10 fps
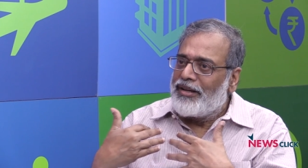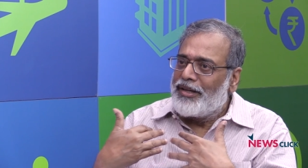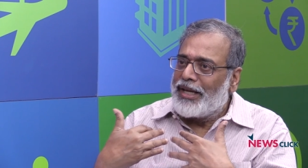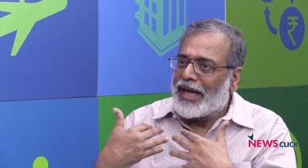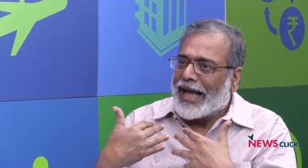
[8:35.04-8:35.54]

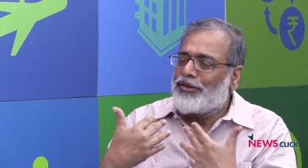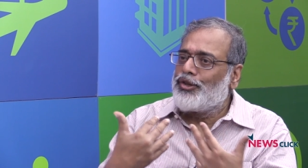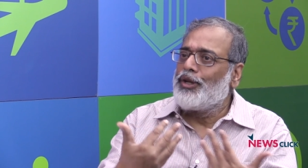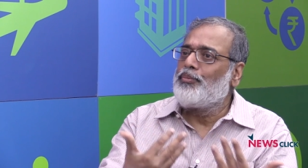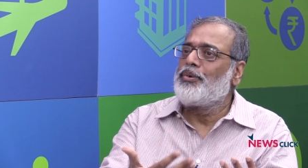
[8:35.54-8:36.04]
they
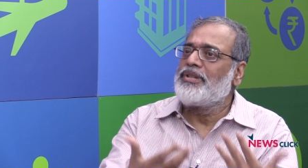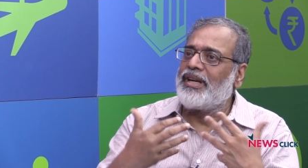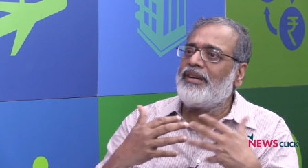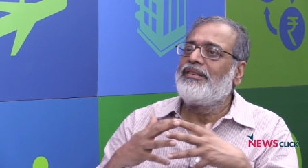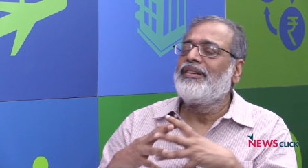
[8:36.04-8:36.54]
actually
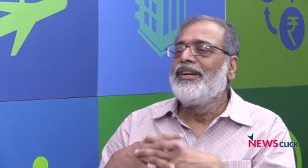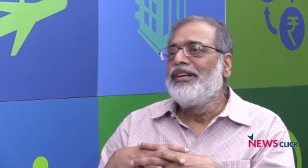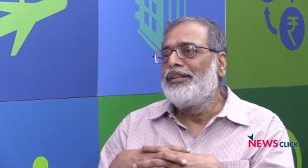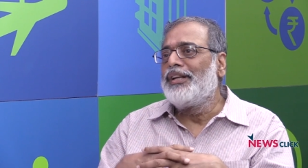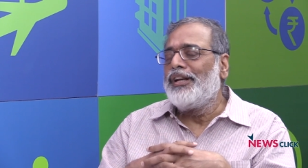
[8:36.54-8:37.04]
present
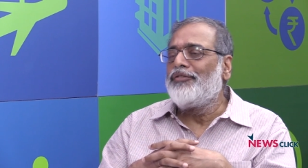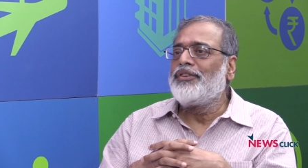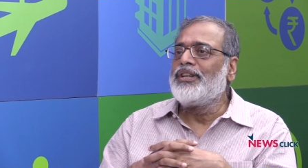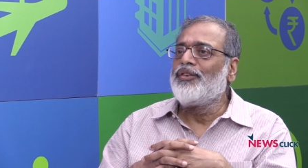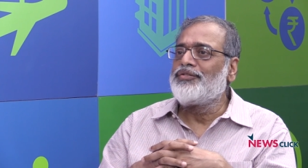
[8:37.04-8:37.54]
the
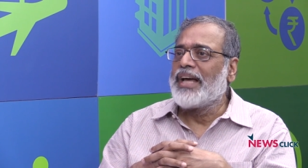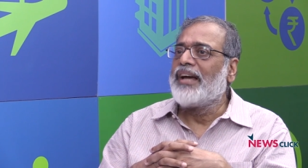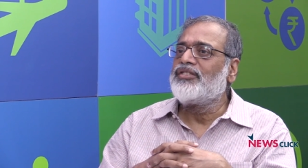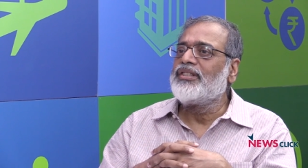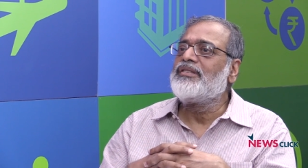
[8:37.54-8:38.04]
lifting of
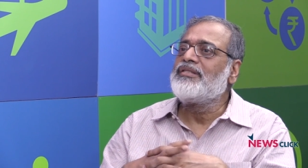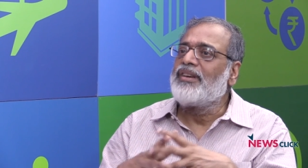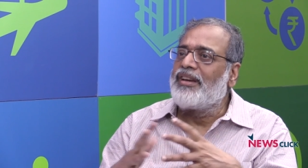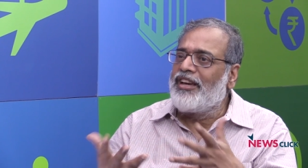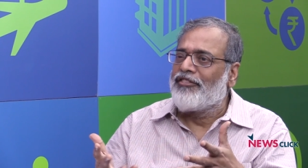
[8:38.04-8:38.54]
sanctions as
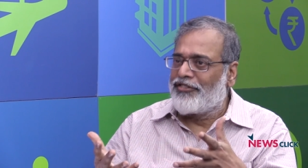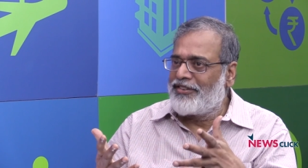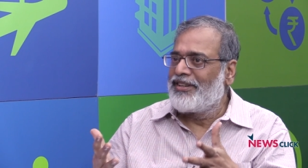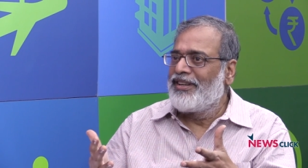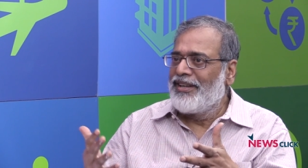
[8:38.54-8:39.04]
a
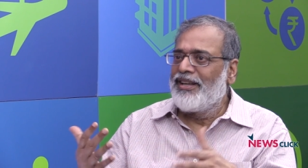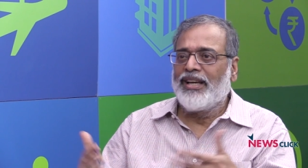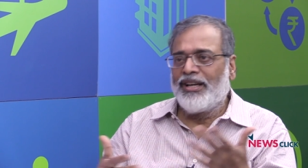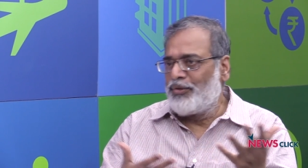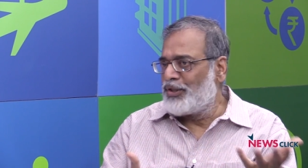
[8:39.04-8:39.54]
gift.
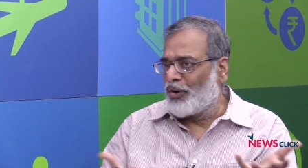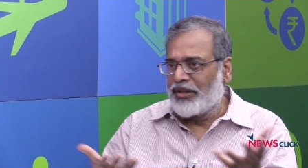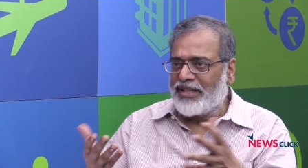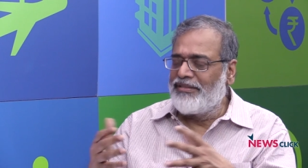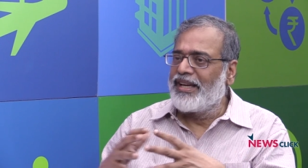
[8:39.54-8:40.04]
Uh, we saw
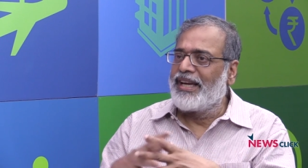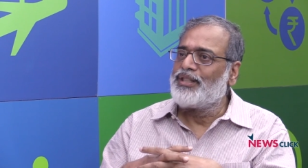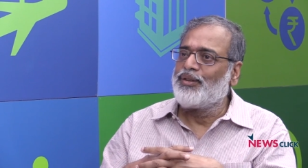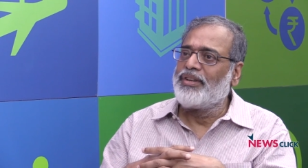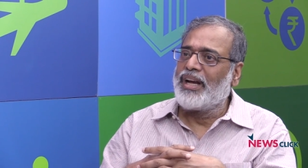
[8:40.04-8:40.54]
that in the
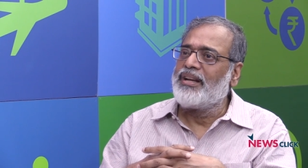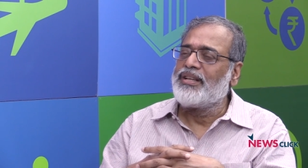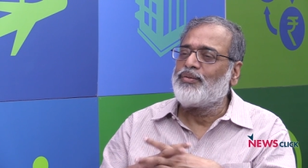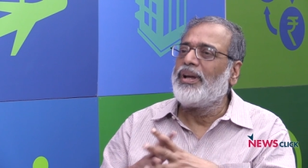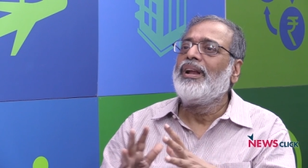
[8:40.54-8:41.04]
case of Iran
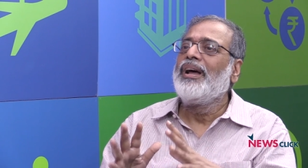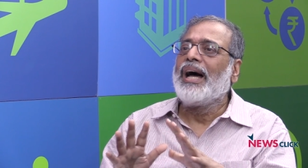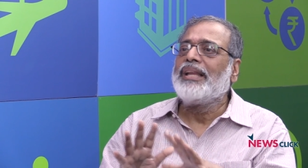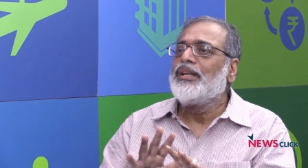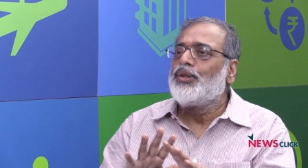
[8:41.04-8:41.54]
as well.
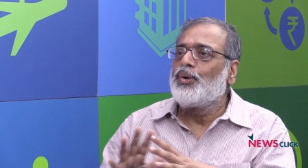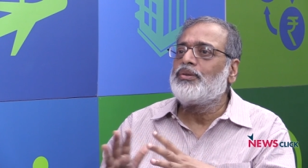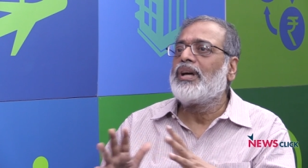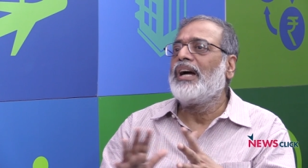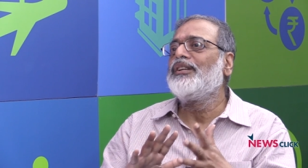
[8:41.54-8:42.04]
I think
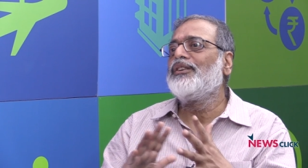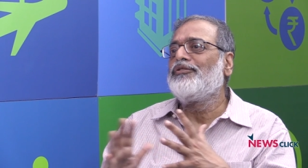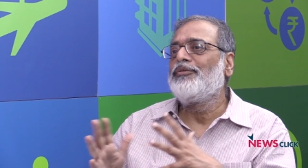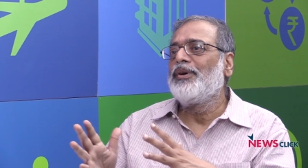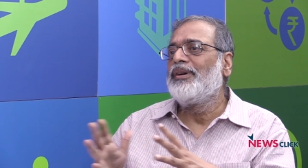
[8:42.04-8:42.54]
those kind
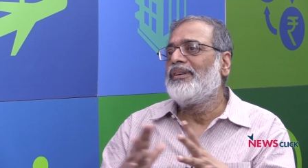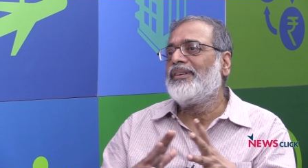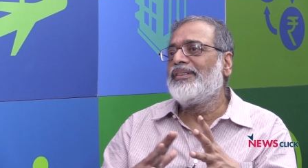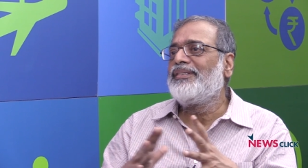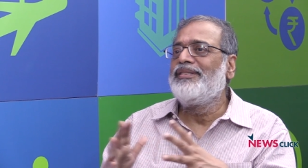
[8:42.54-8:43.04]
of
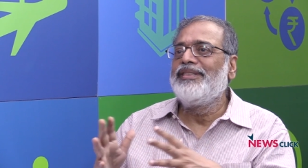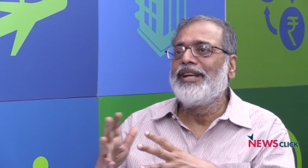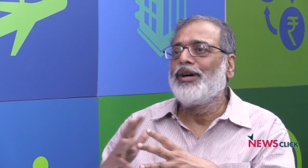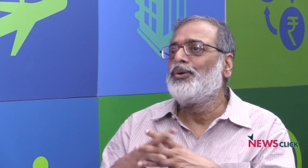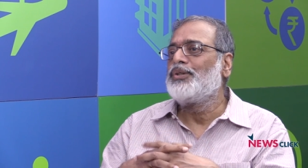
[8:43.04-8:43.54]
uh,
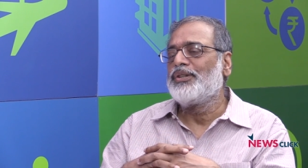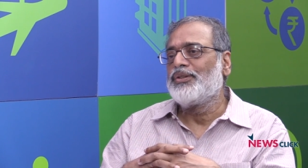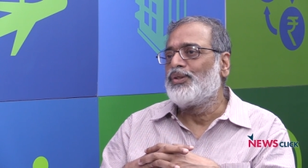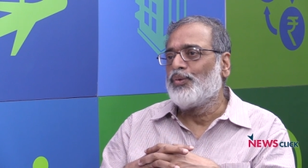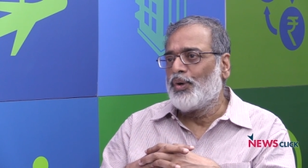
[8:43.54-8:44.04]

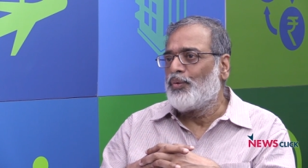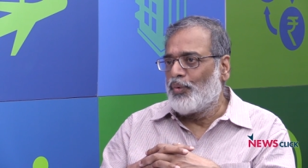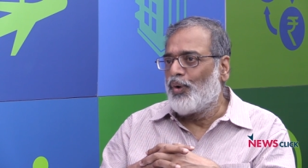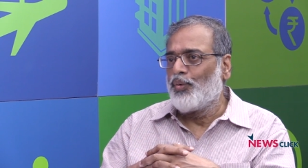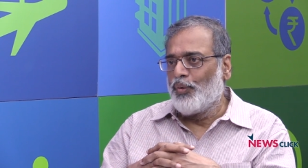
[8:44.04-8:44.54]
negotiations won't,
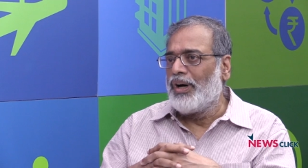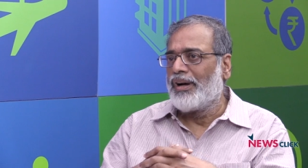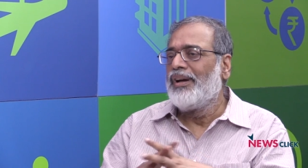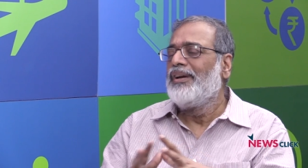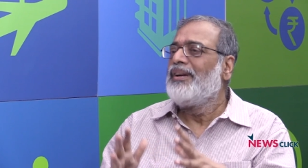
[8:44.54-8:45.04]
won't
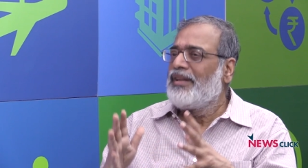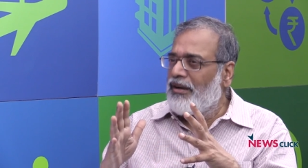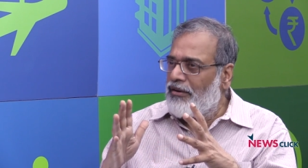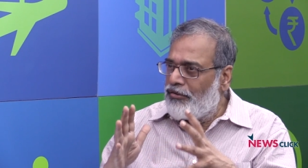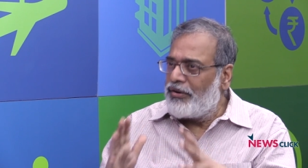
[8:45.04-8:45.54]
work.
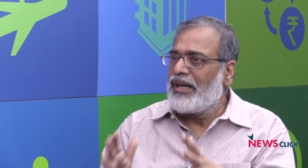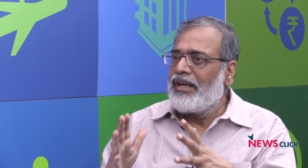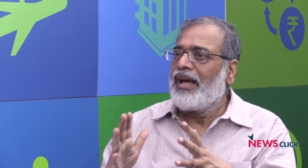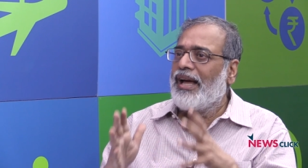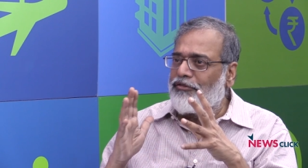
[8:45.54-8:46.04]
They'll
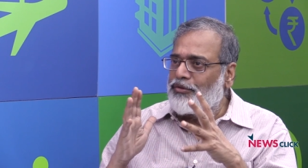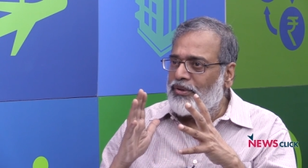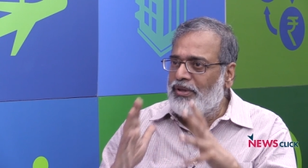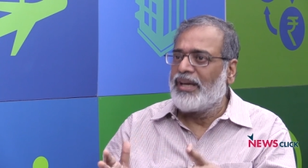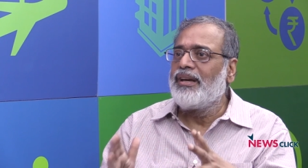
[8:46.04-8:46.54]
really have to
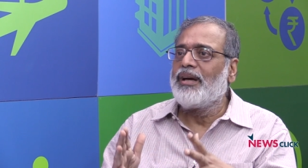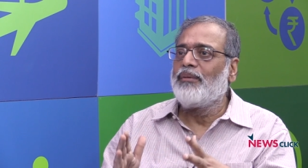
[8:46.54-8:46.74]
think